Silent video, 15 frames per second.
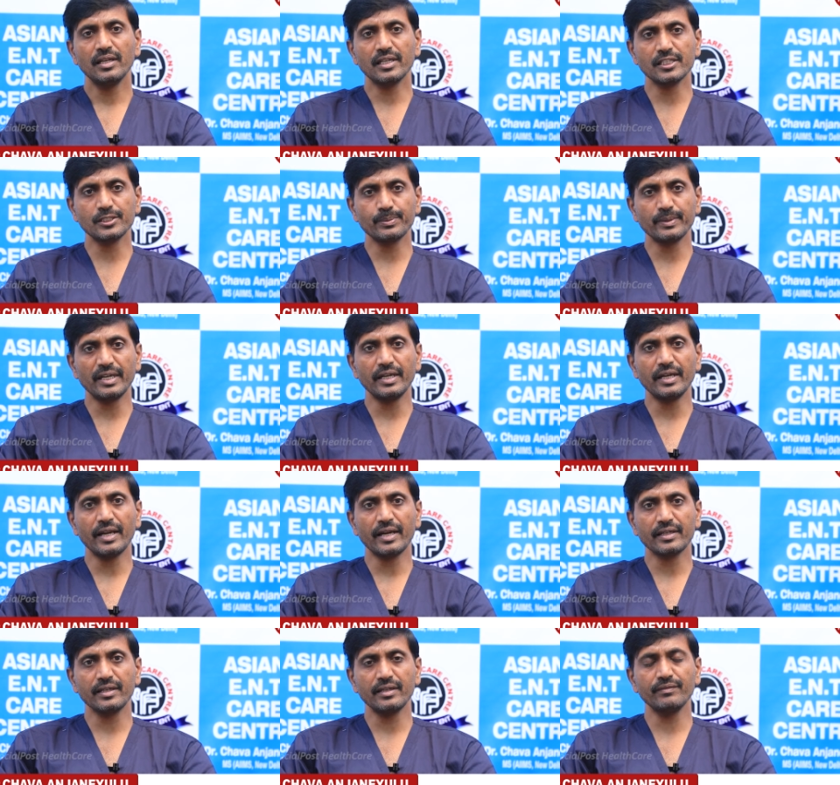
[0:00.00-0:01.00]
respiratory
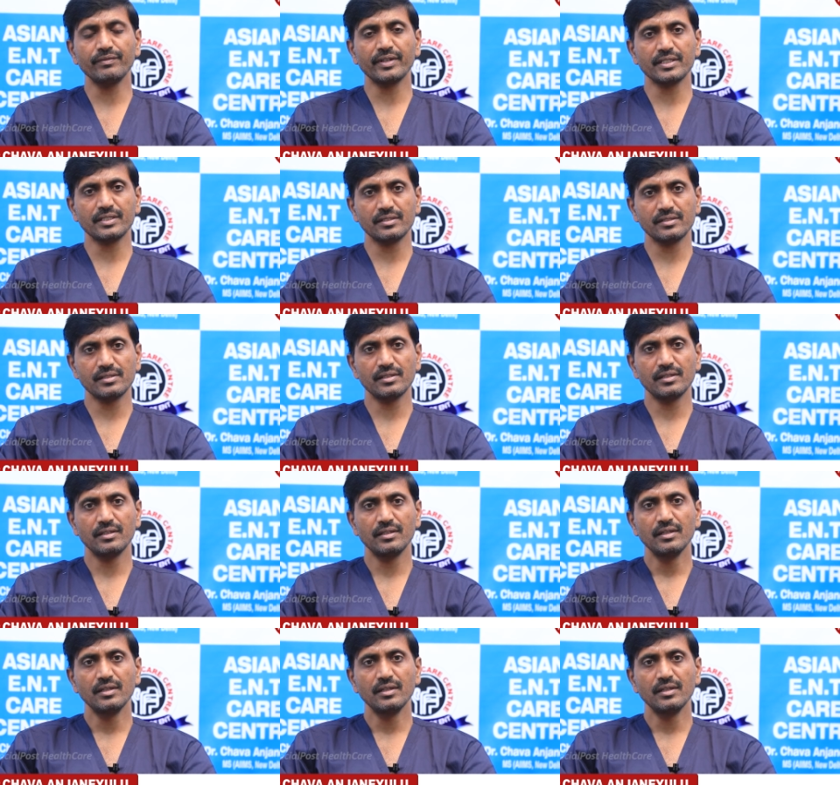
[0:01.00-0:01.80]
tract infections.